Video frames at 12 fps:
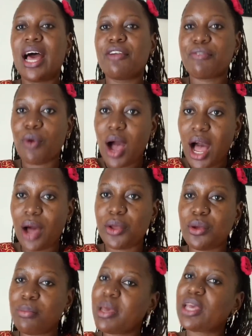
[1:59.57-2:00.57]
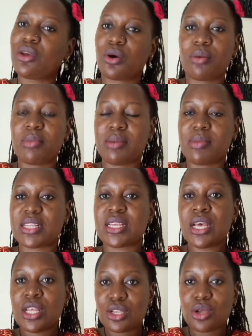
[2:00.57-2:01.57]
and for how you make your
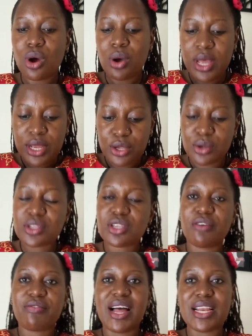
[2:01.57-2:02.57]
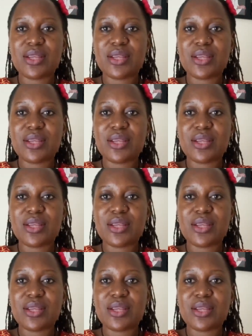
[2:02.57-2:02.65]
commitments. So use your